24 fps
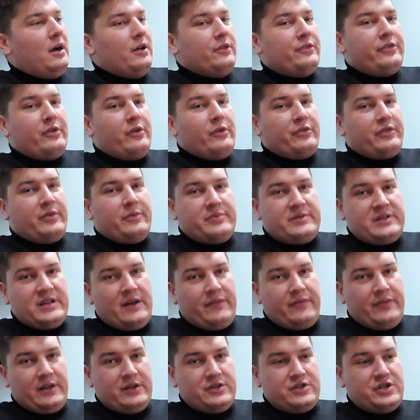So some
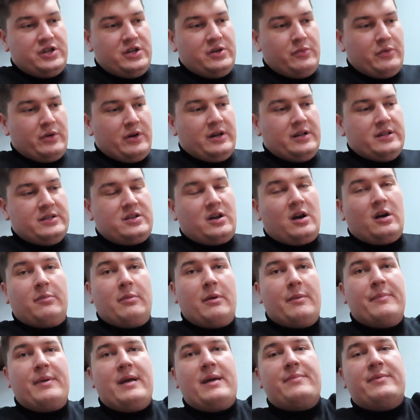stuff that she wanted to talk
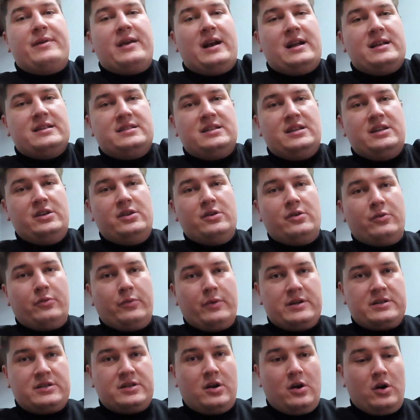about. Babe, can I see your
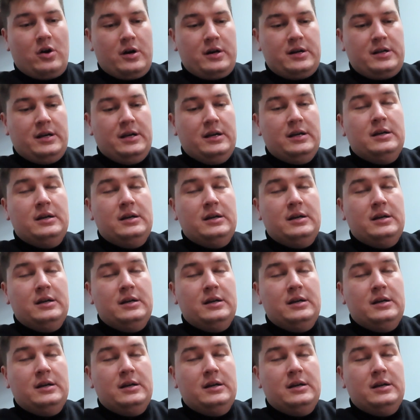wrist guard?